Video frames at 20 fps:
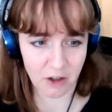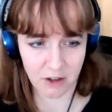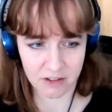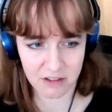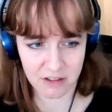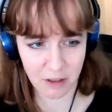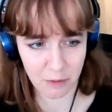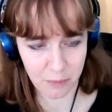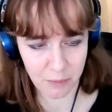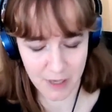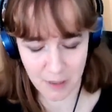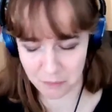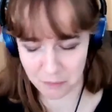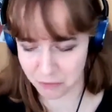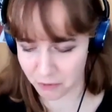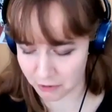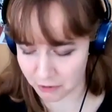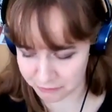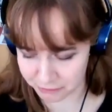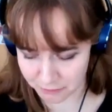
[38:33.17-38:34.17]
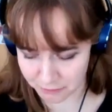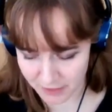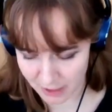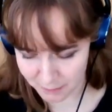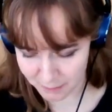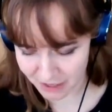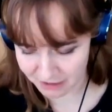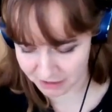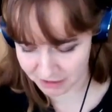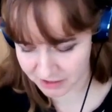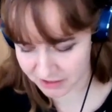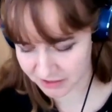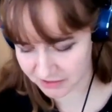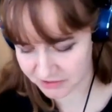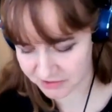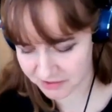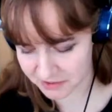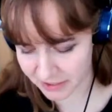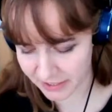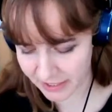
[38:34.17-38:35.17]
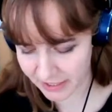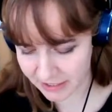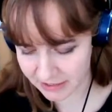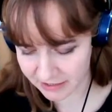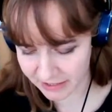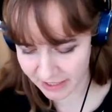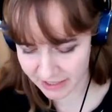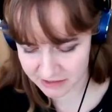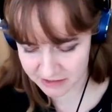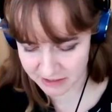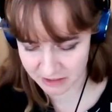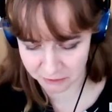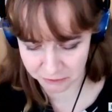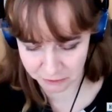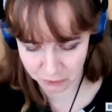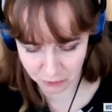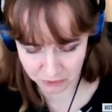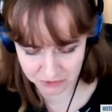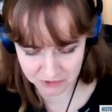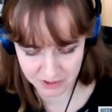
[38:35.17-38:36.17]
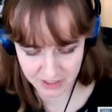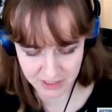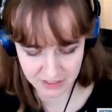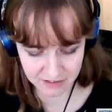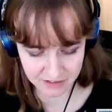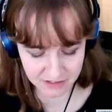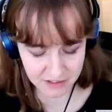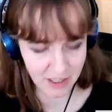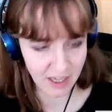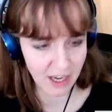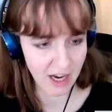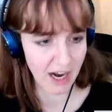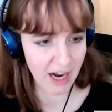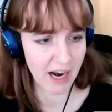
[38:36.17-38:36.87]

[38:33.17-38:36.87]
cotton being brought from the Americas in the 1840s